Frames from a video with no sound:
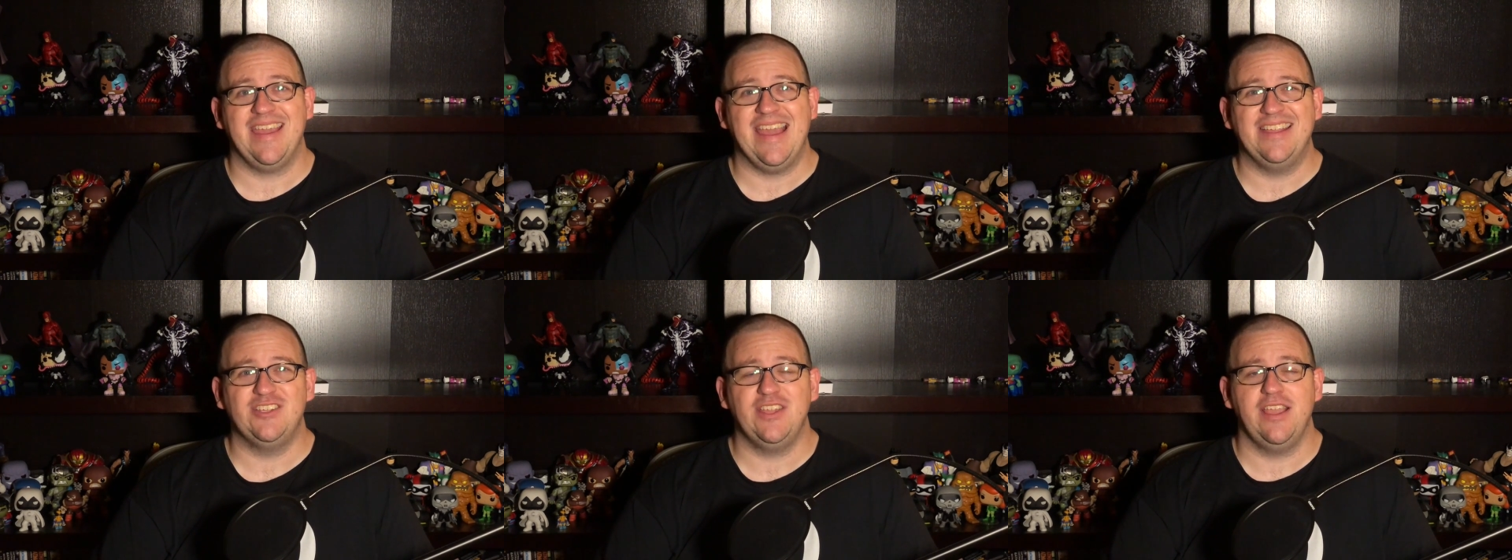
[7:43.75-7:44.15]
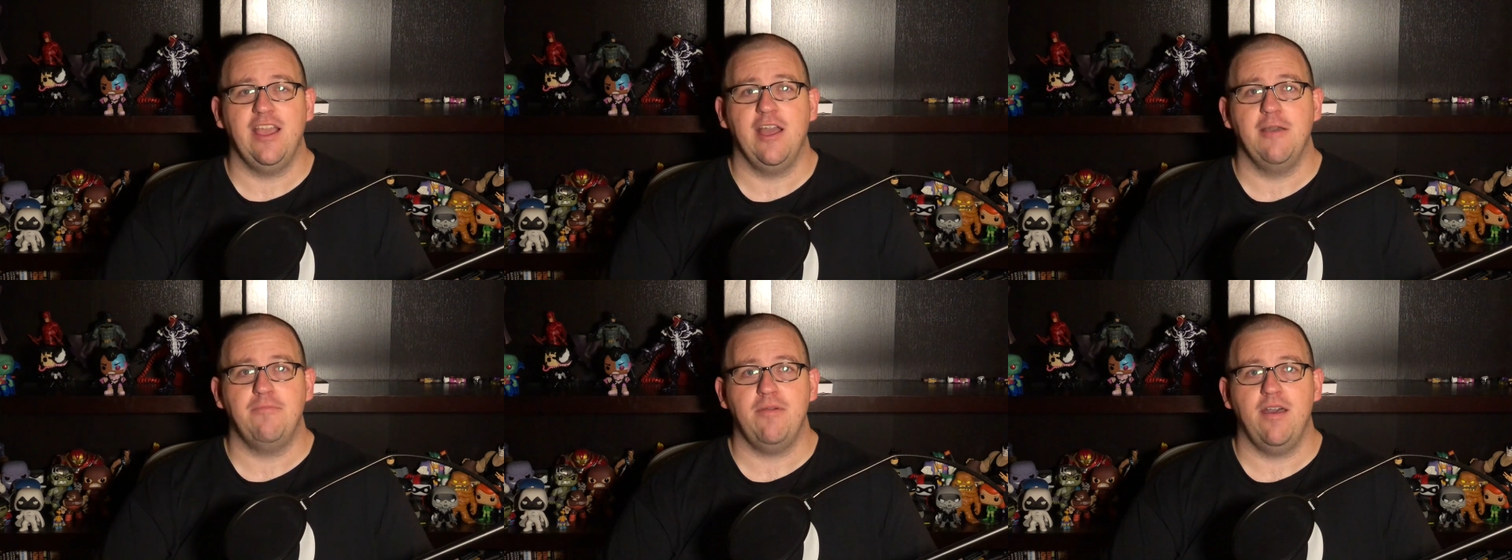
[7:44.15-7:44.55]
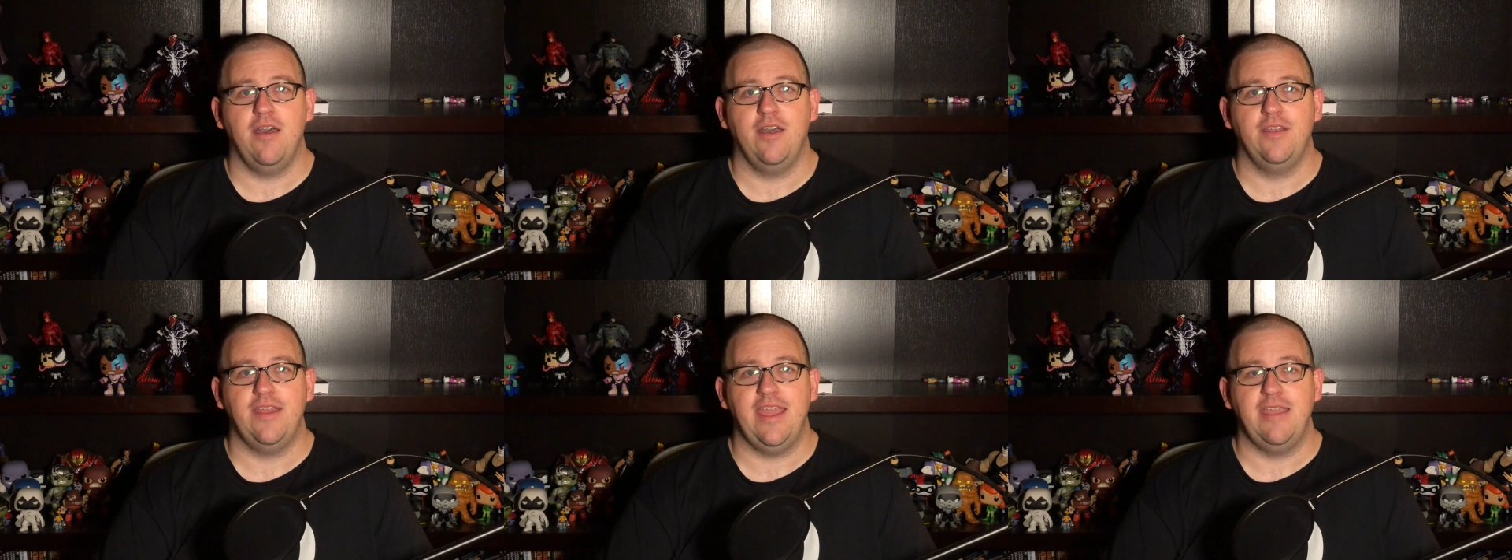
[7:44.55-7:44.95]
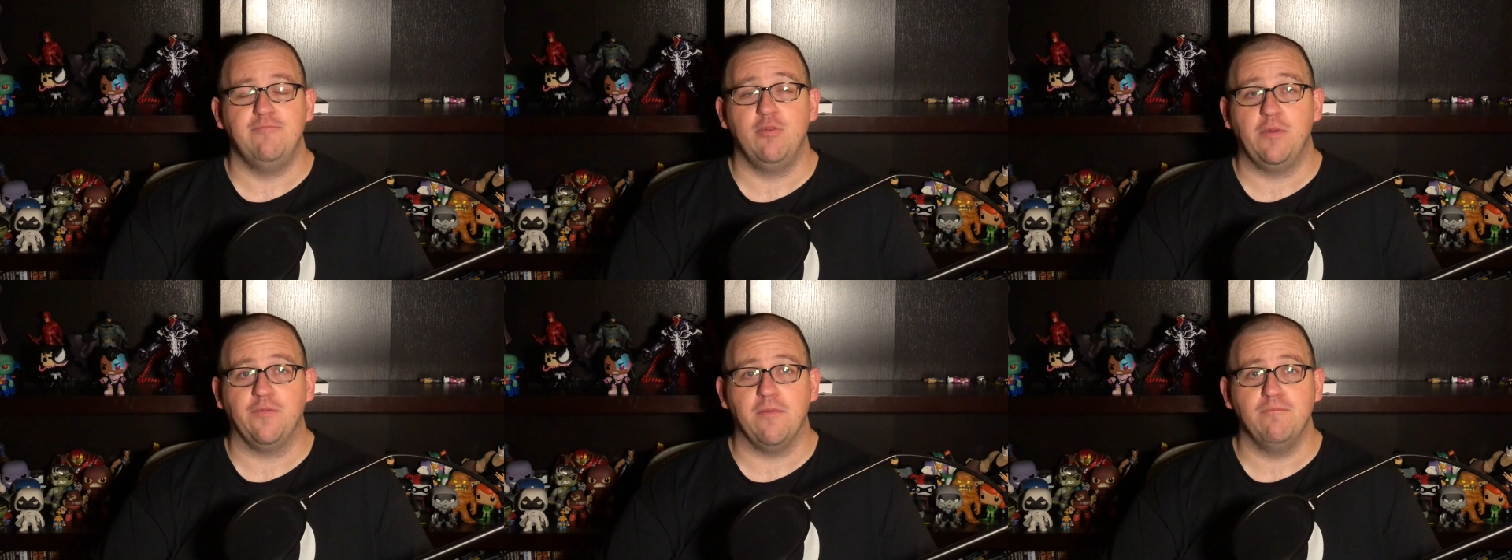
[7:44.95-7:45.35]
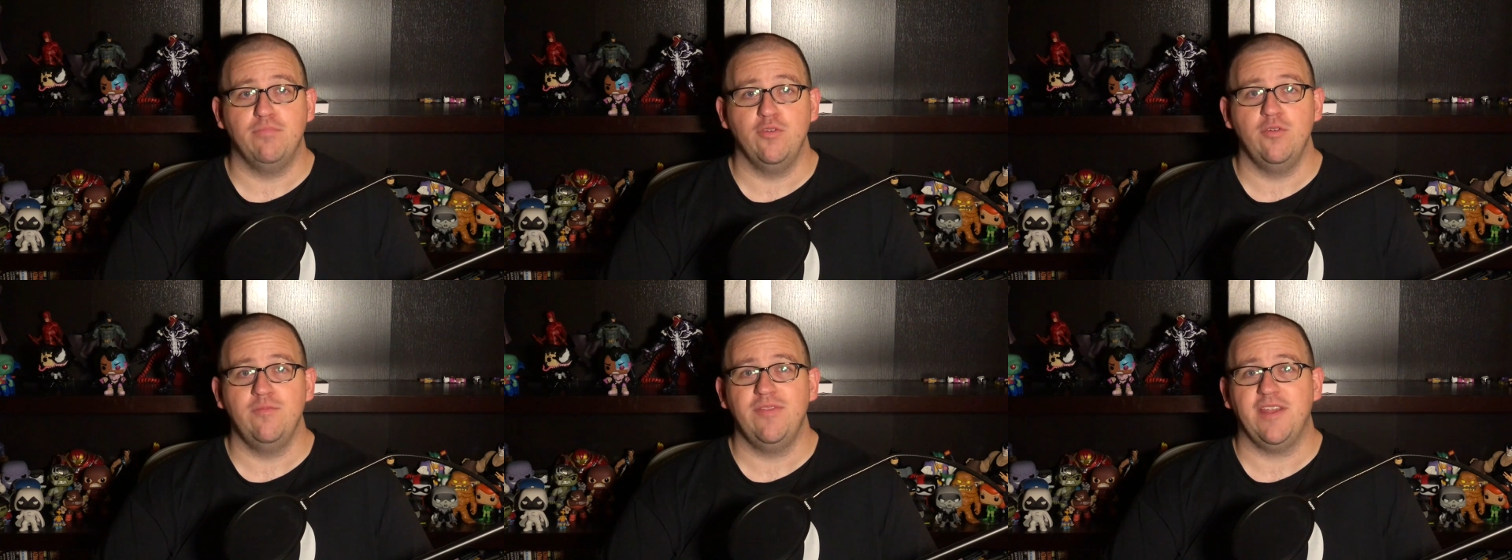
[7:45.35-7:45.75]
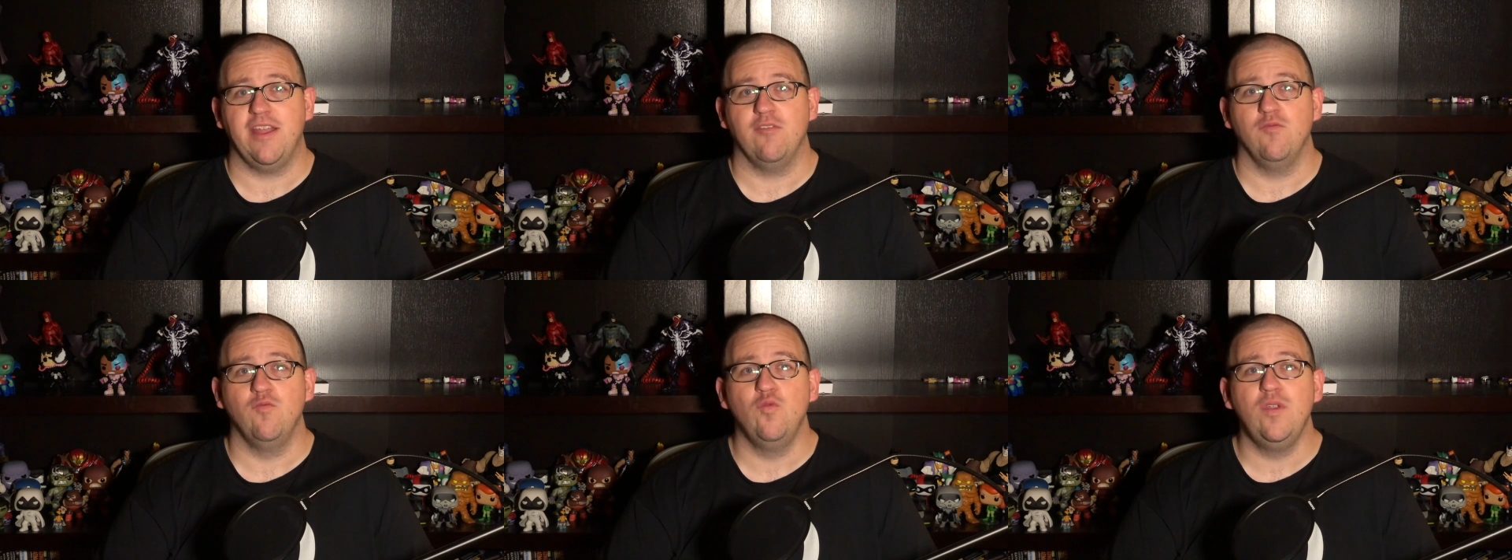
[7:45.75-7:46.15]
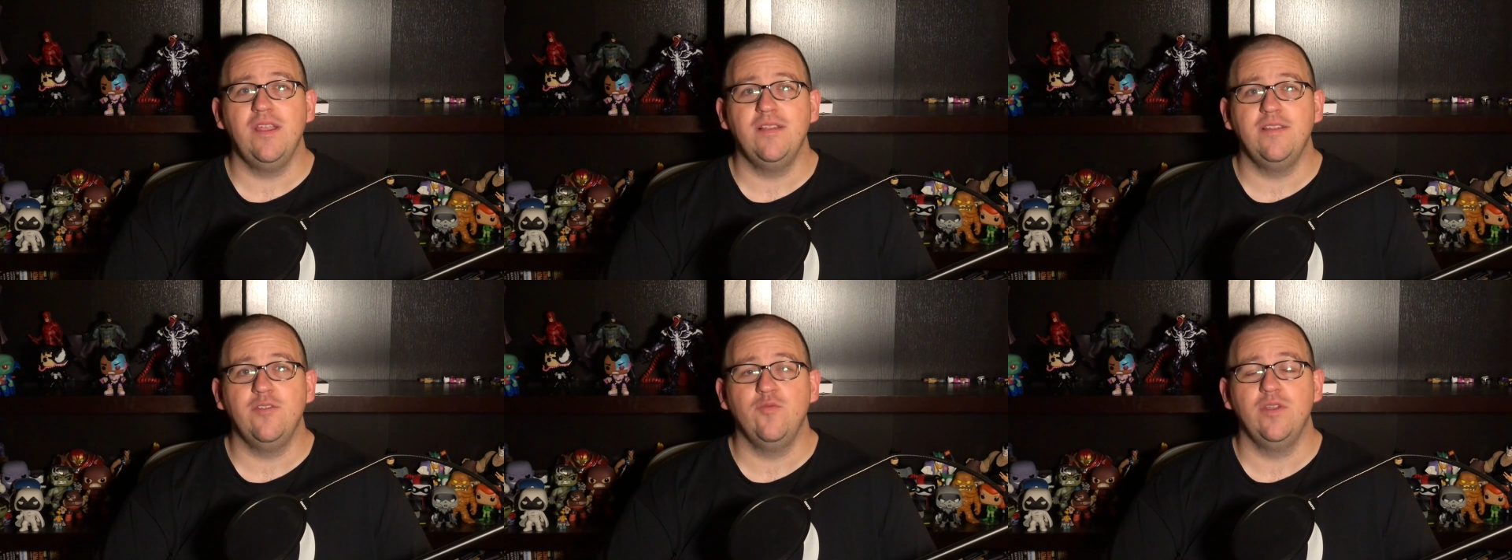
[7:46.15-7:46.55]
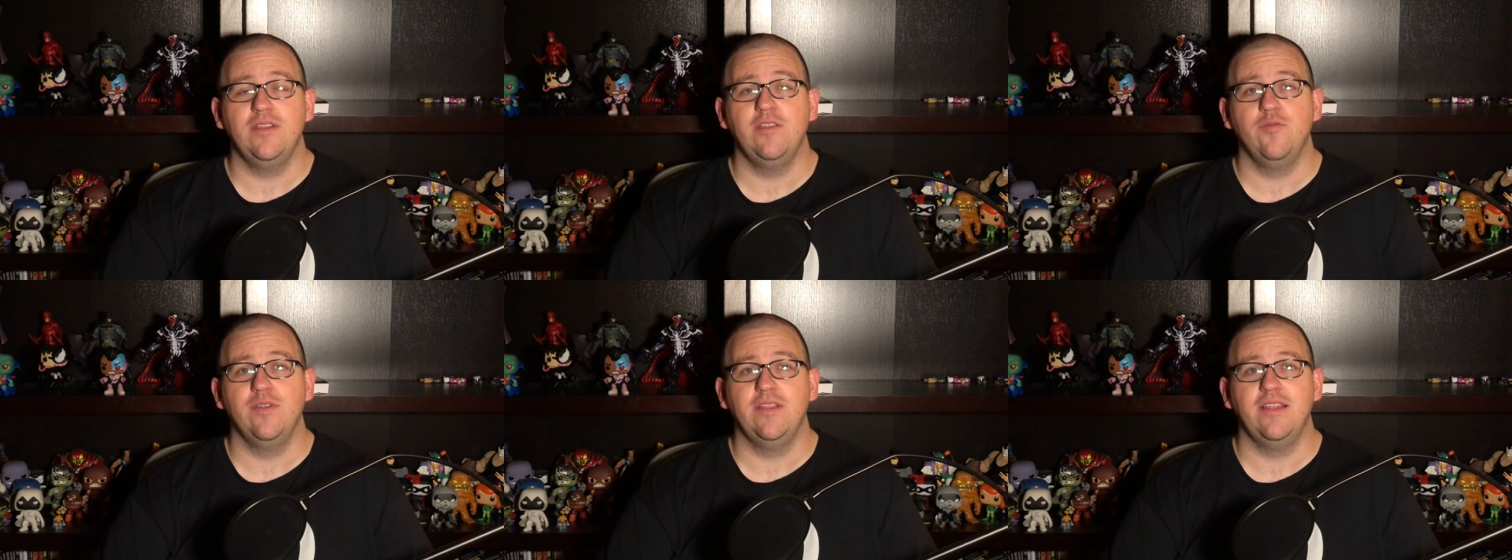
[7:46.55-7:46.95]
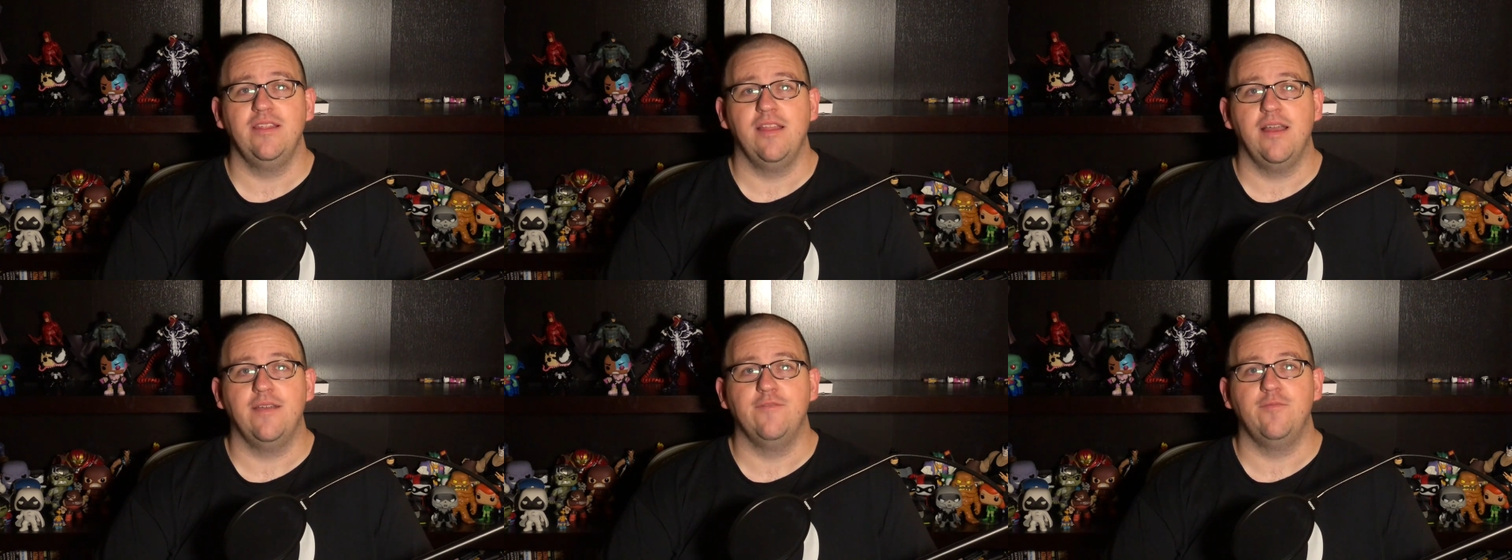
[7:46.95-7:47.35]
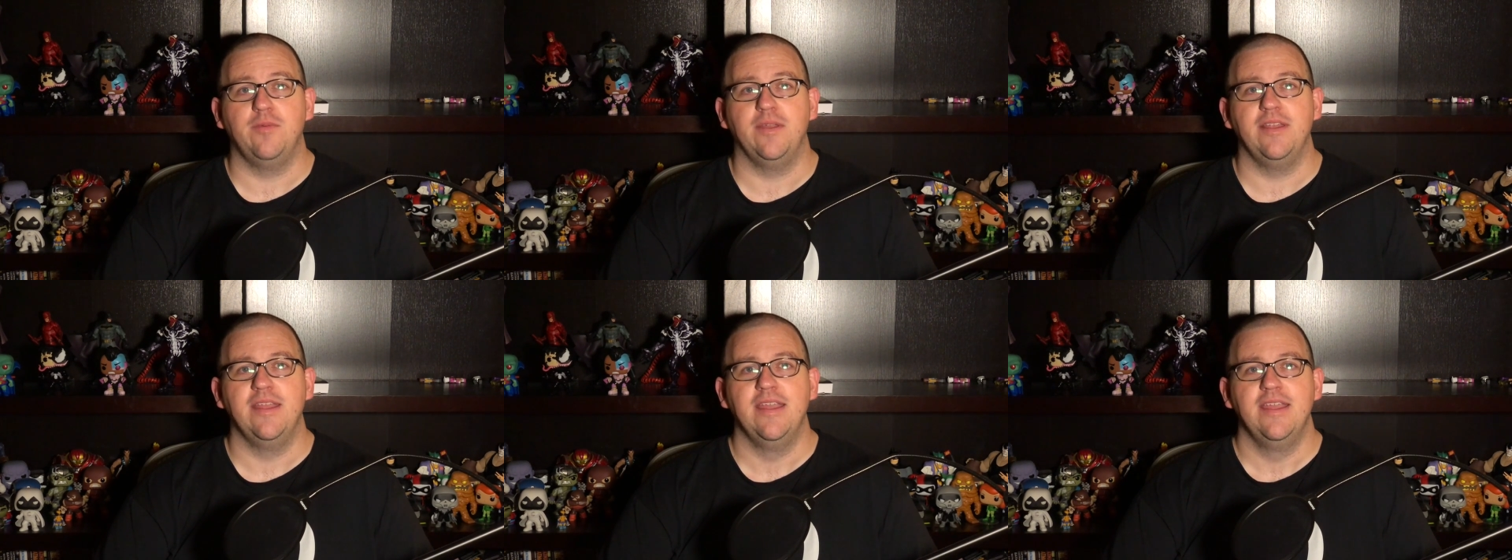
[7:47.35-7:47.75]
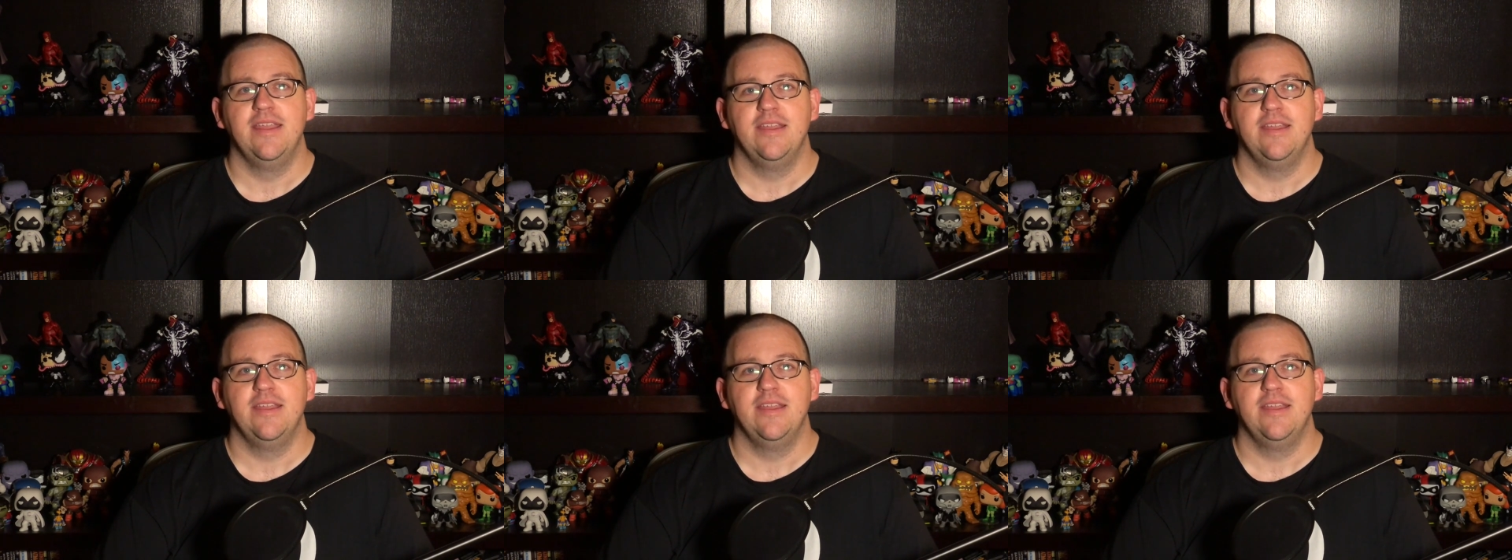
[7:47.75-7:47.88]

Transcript: catching up on a book from Boom that I really, really, really love, but